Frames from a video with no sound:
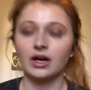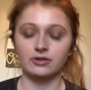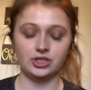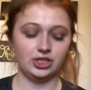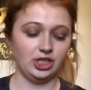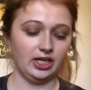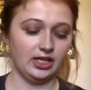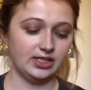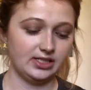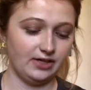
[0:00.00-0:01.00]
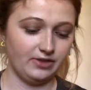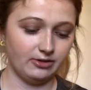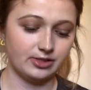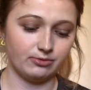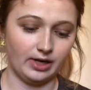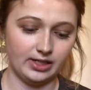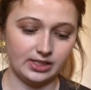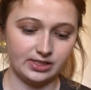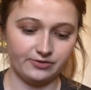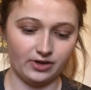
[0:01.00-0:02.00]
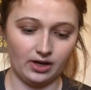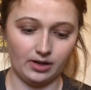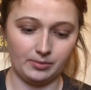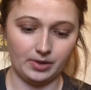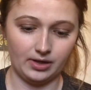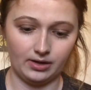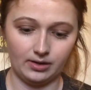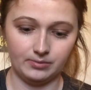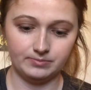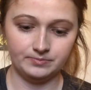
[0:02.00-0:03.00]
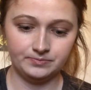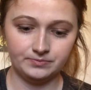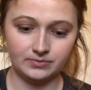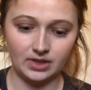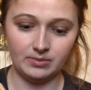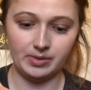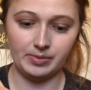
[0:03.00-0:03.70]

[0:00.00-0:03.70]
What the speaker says: I was just checking to see if there was redness from, I'm